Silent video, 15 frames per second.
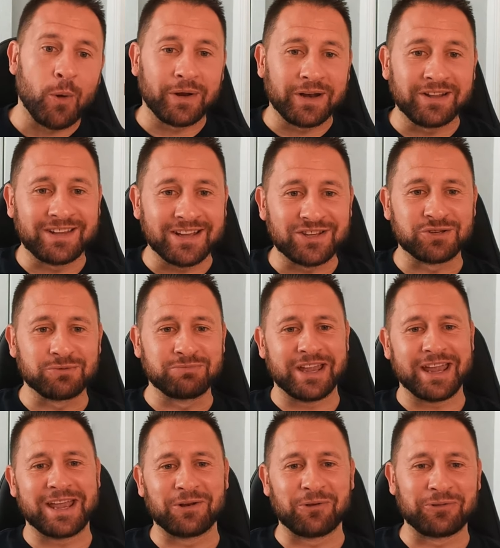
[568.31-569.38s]
went and did some
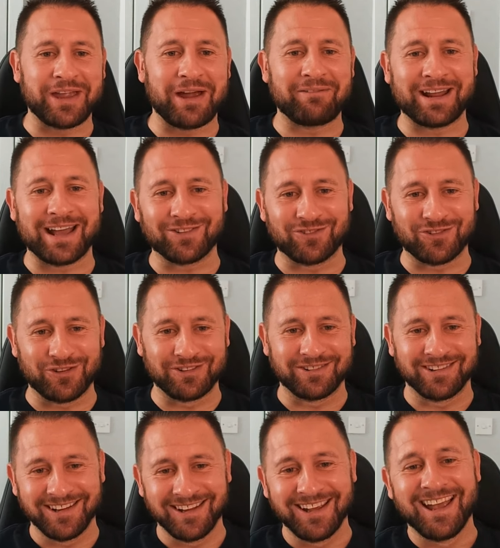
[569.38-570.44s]
digging on Darren Anderson.